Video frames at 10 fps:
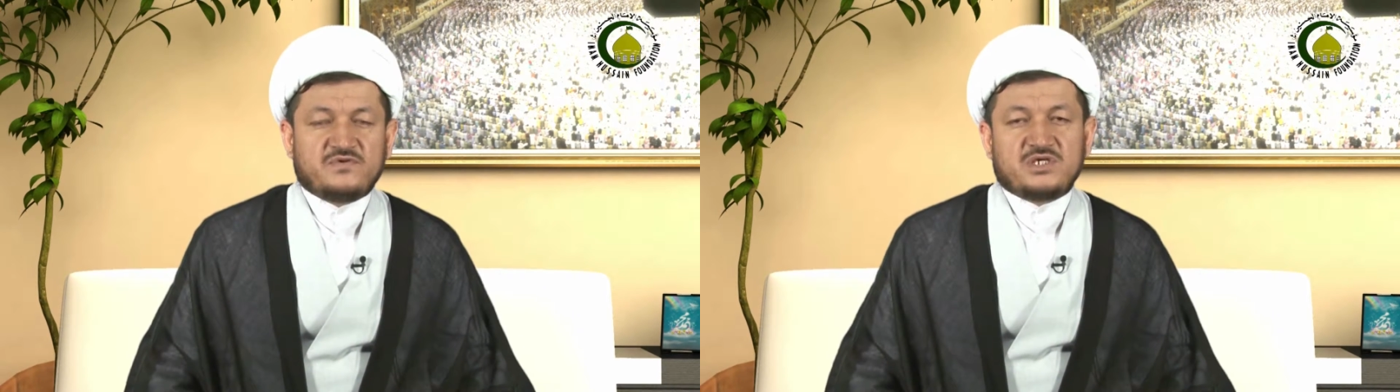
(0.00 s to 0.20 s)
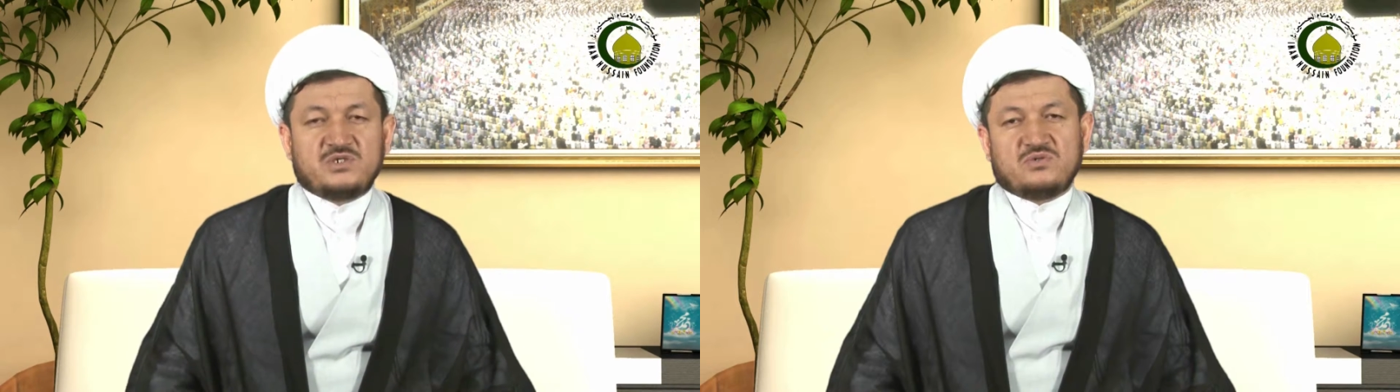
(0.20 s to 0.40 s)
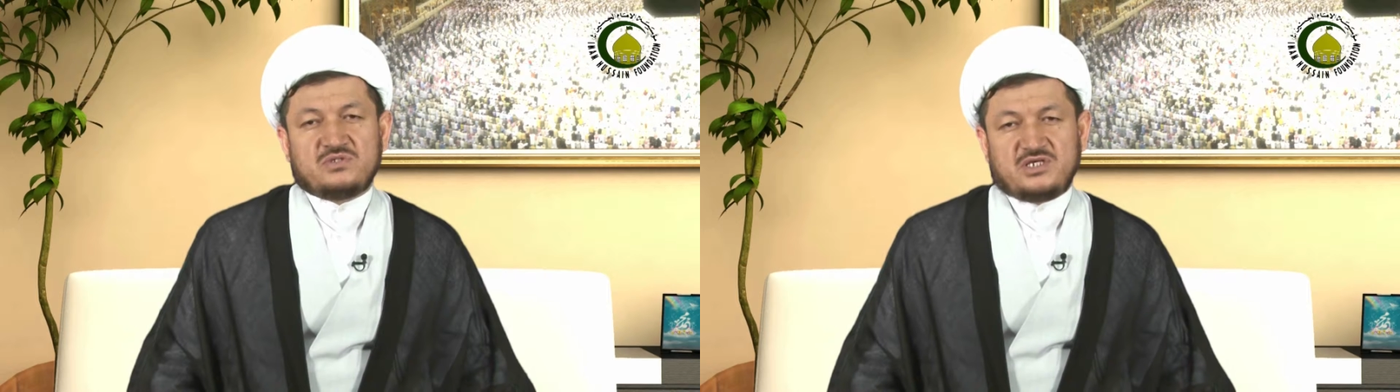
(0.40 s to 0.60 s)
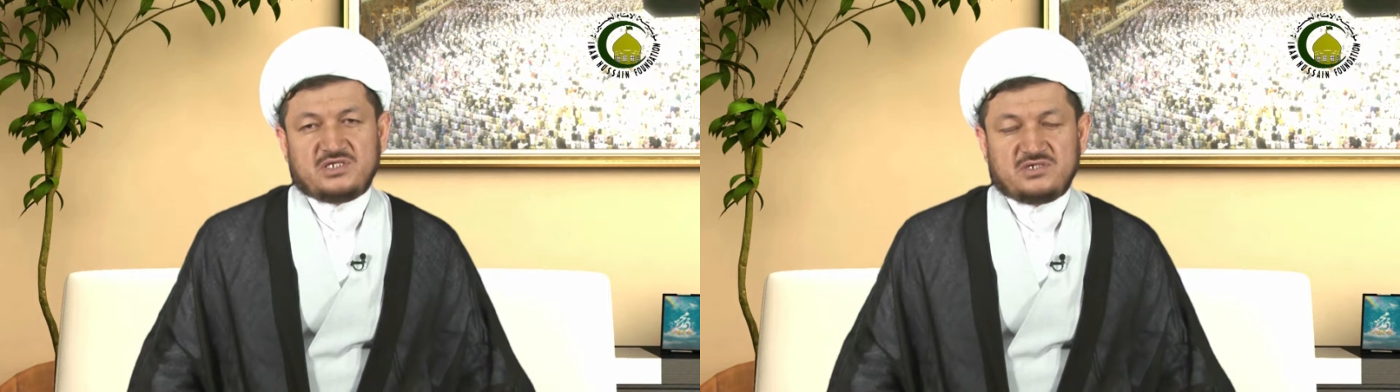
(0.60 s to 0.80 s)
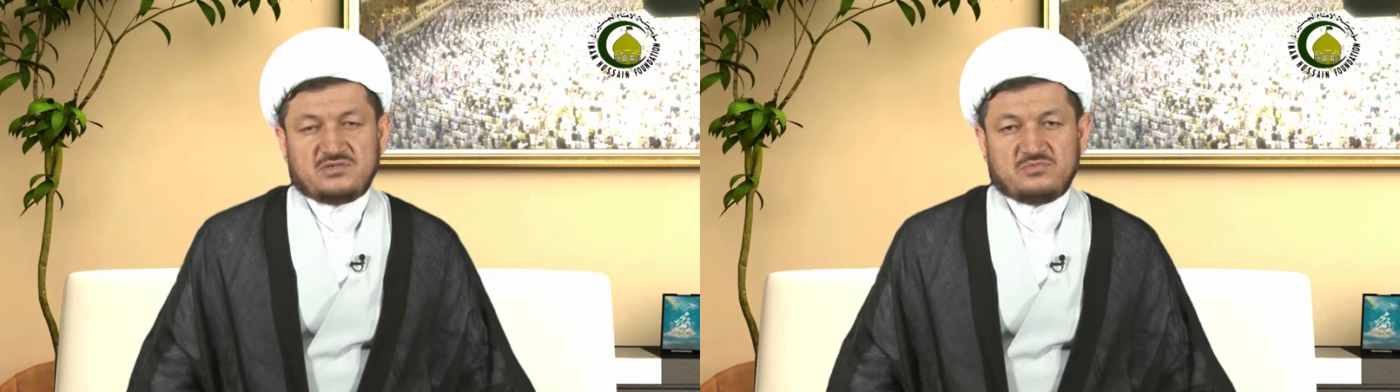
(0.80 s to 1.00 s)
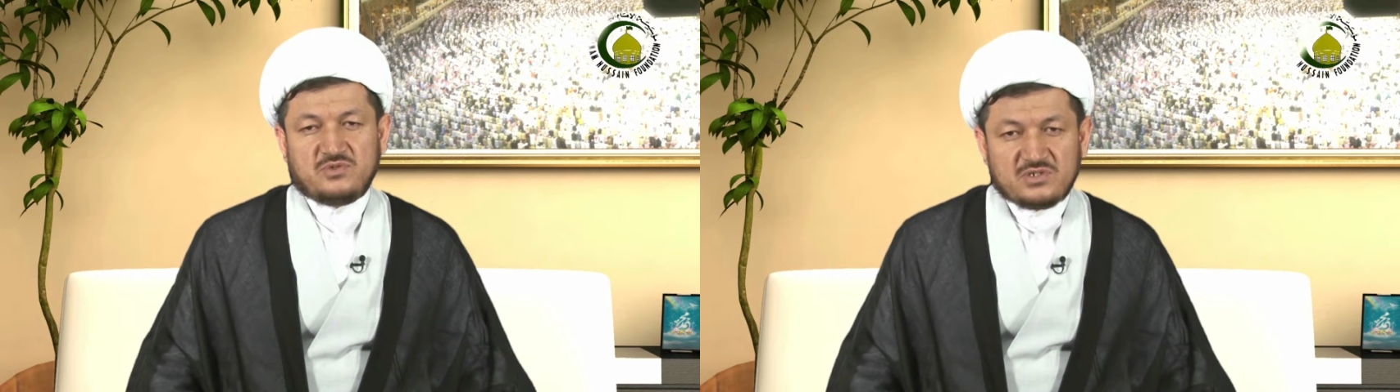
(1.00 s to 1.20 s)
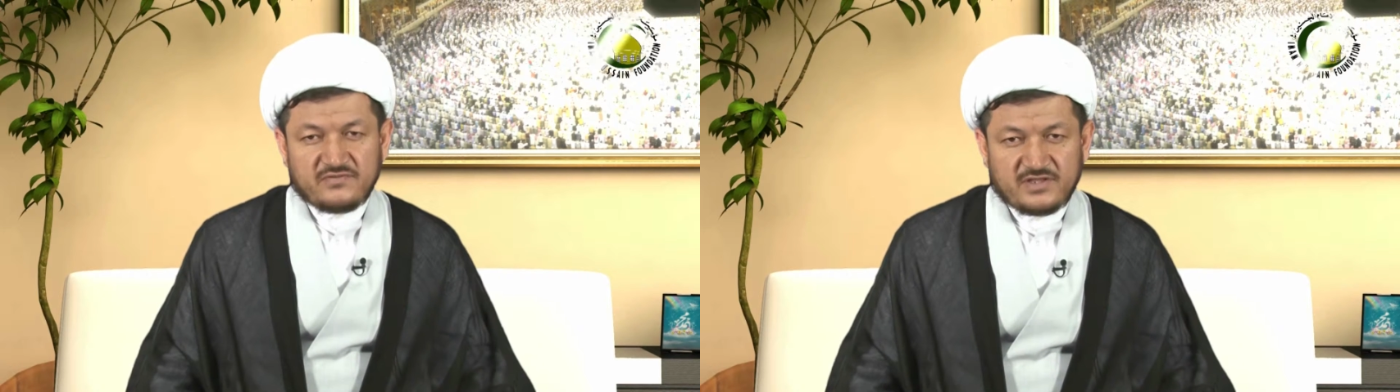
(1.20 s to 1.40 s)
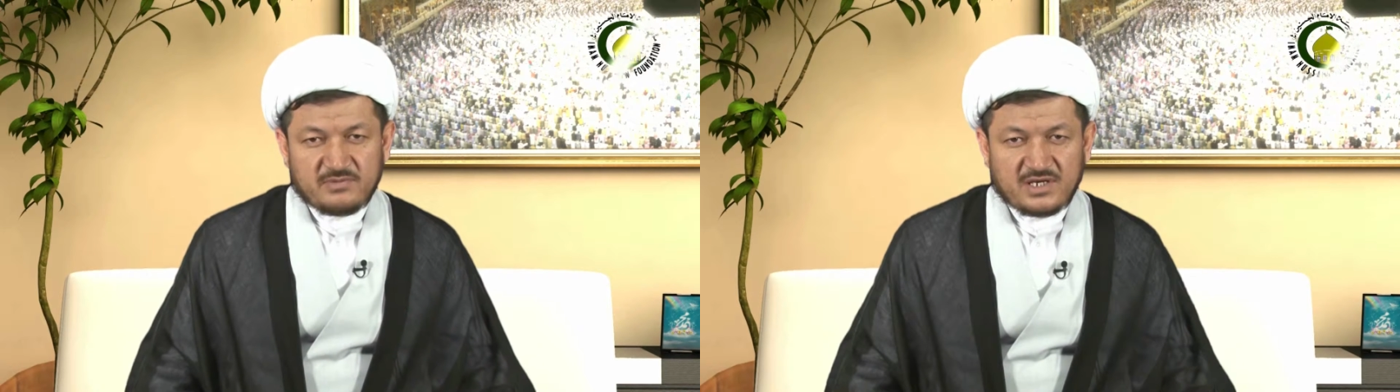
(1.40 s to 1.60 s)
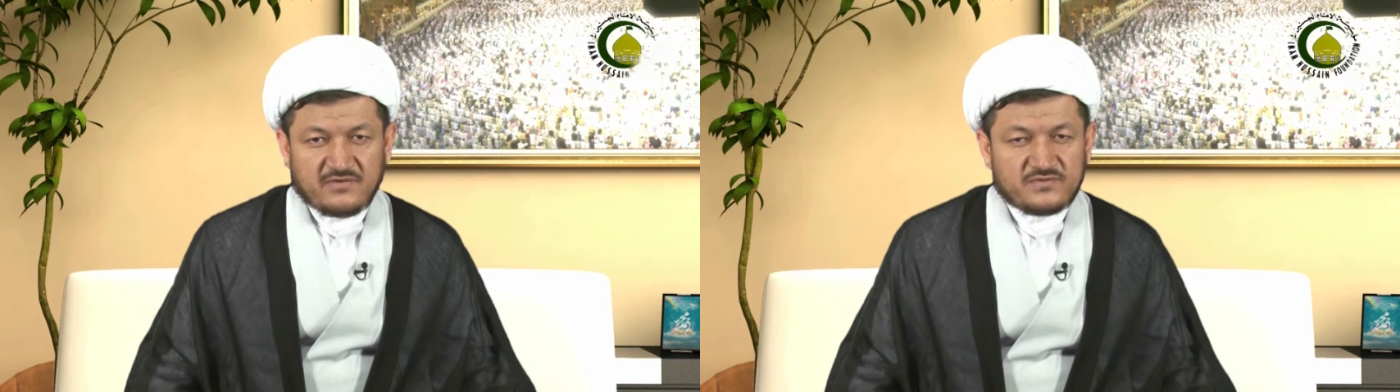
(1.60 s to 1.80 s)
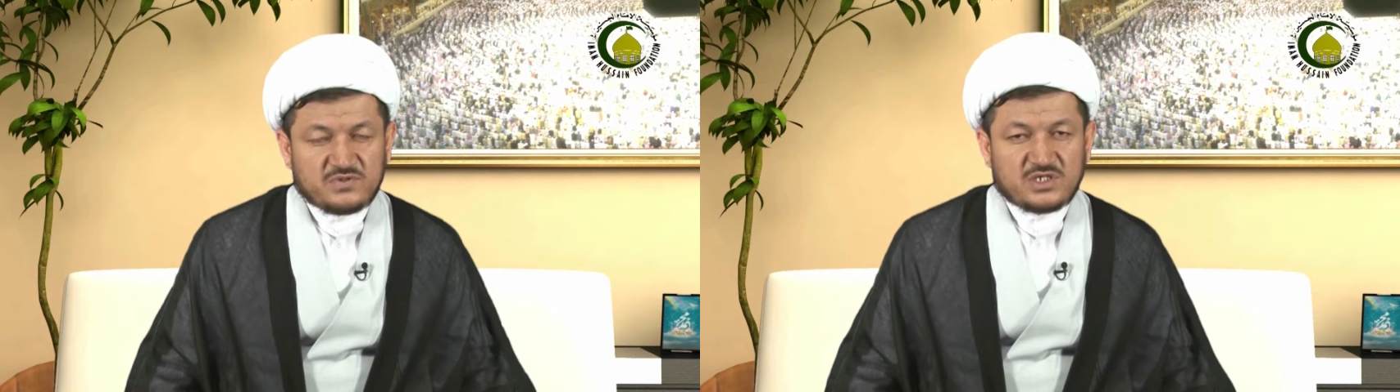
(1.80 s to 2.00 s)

to ignore their doubt. Both of them have